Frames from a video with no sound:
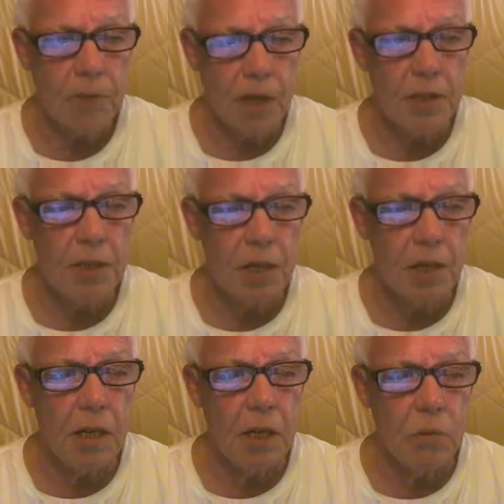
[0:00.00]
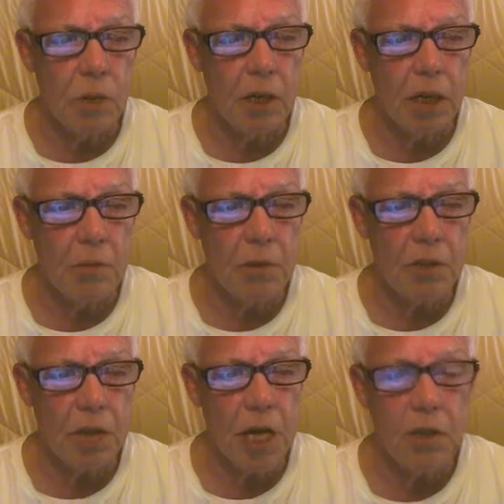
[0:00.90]
Because what he
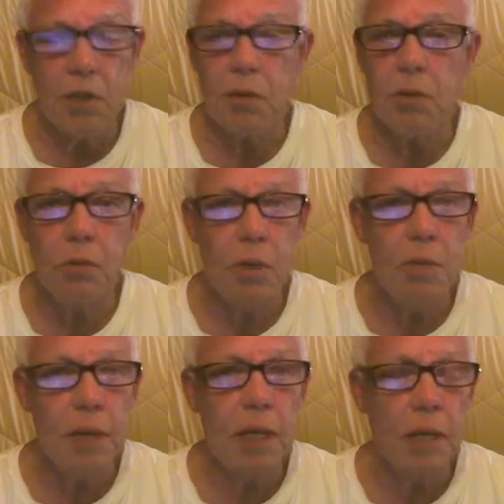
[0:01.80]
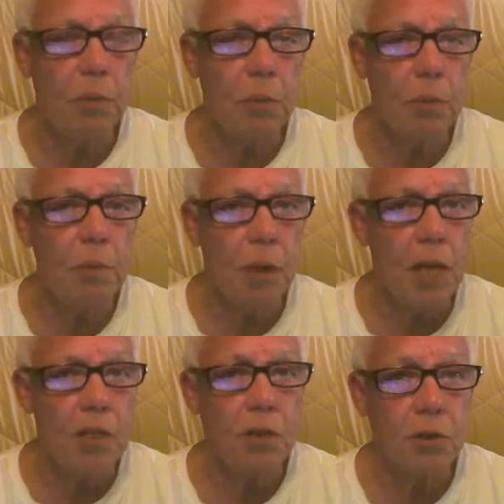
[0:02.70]
was saying and doing was making other people
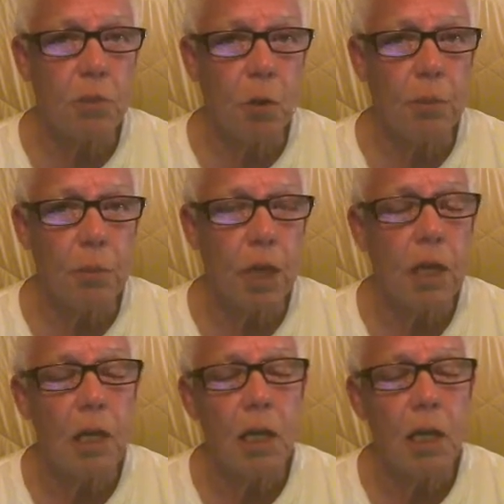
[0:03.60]
hostile toward me.